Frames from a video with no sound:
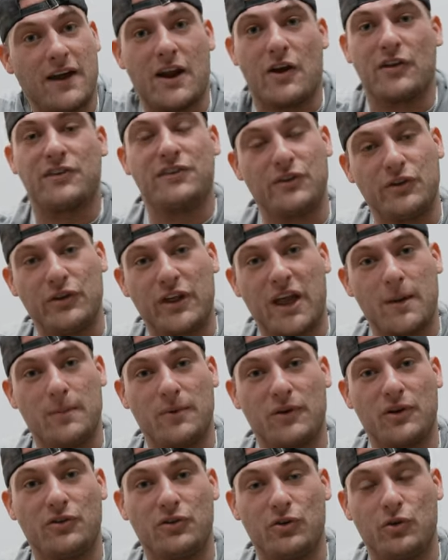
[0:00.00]
and I was still
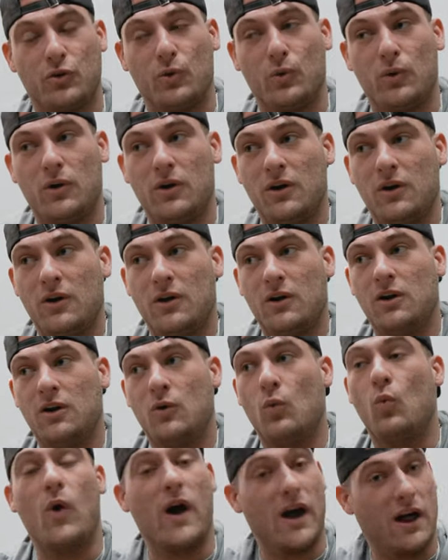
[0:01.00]
able to do
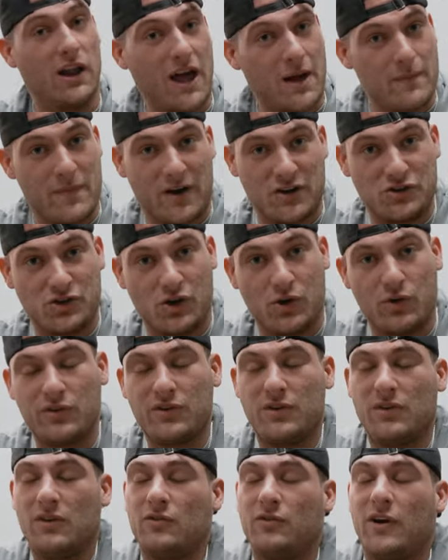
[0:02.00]
well at my
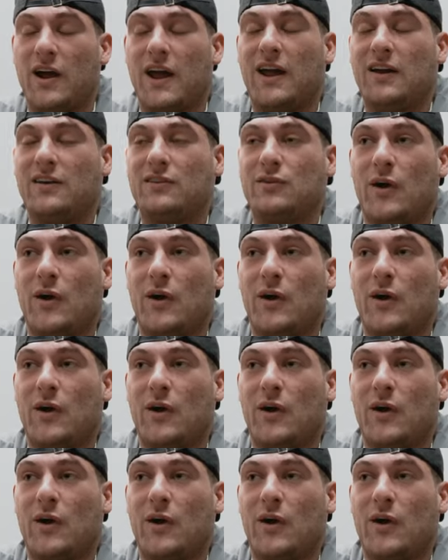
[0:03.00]
shows, right?